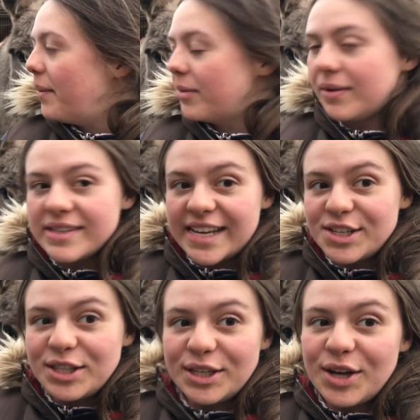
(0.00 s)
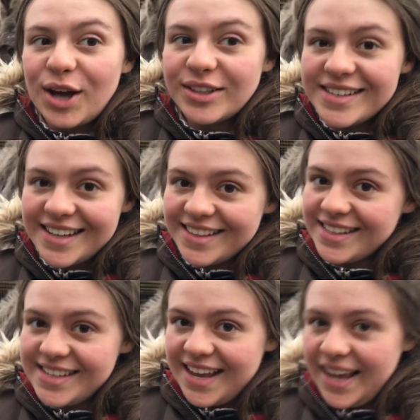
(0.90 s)
We was actually on holiday at the
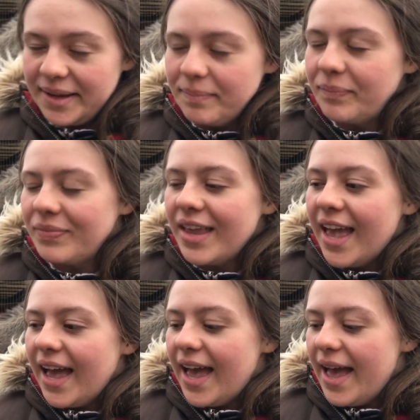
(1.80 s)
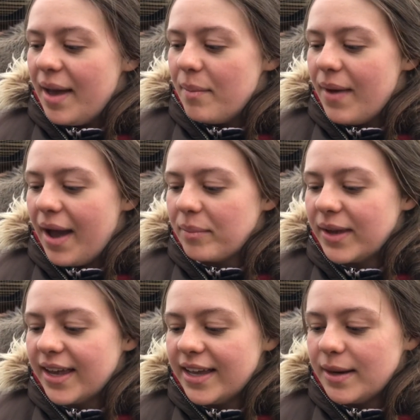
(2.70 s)
time, and we
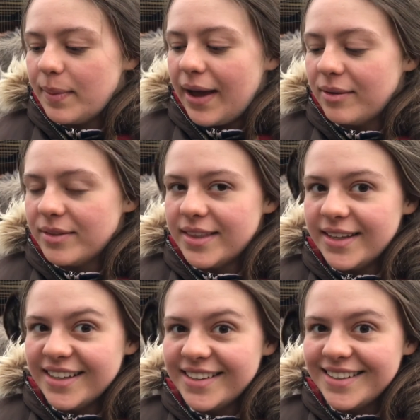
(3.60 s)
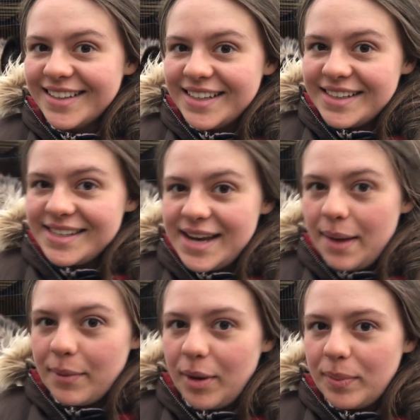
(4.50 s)
heard about the
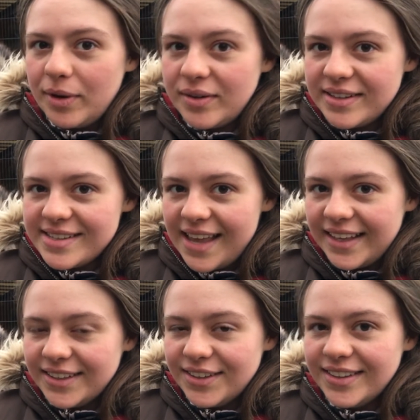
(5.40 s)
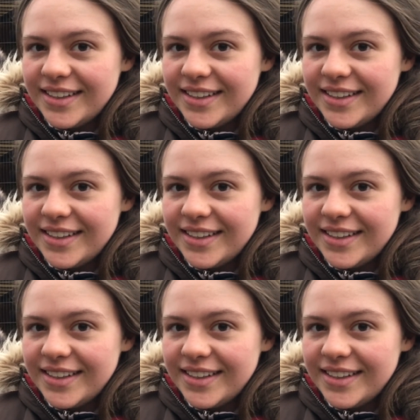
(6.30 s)
Dartmoor pony sale,